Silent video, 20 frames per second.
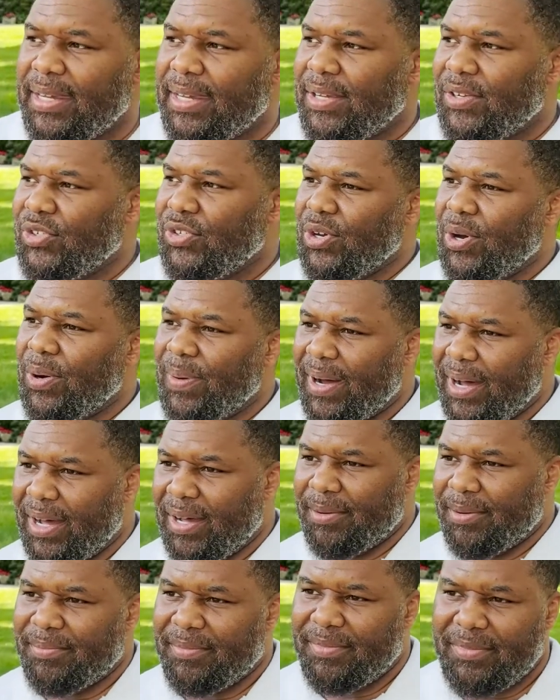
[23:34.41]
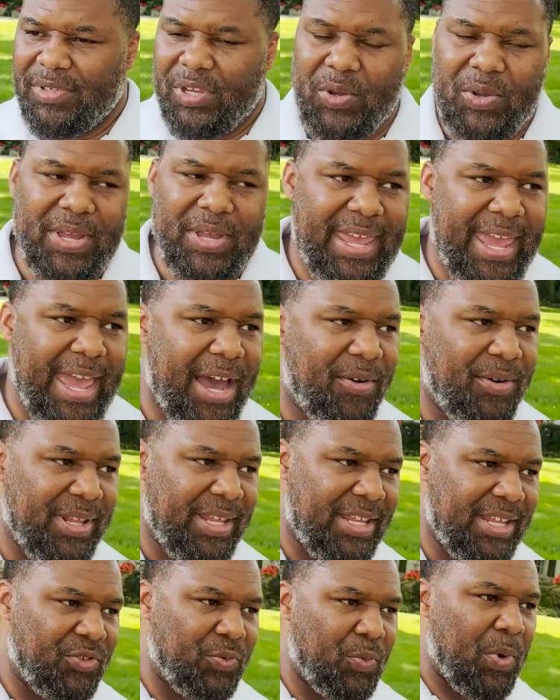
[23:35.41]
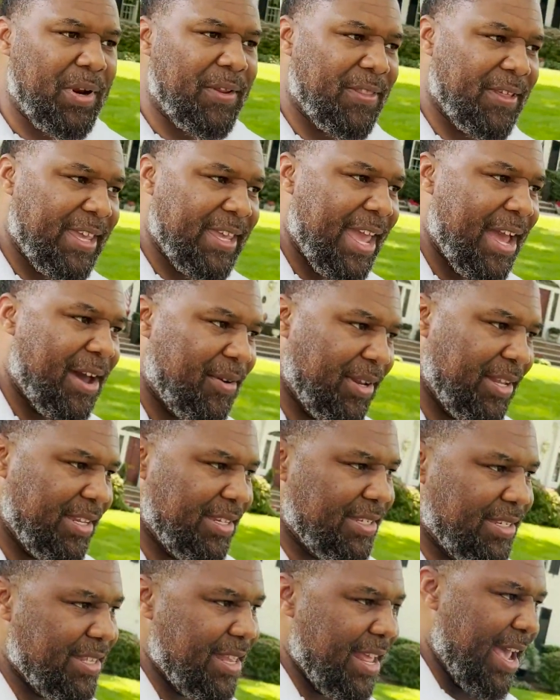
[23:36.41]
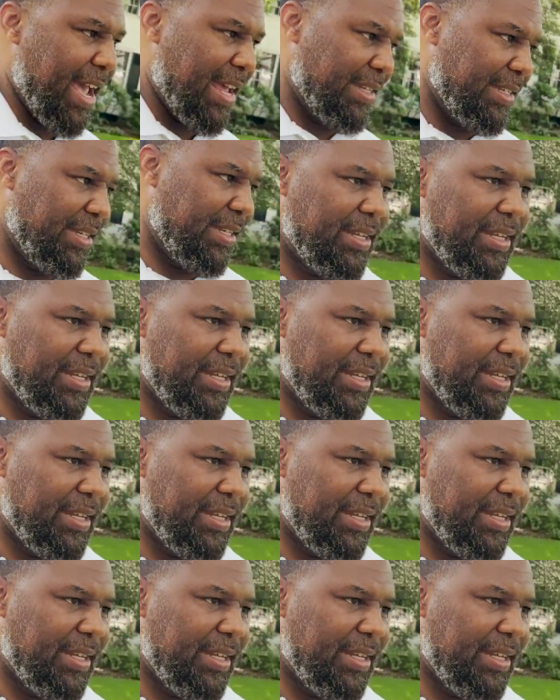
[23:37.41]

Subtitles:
So Union County is one of the counties that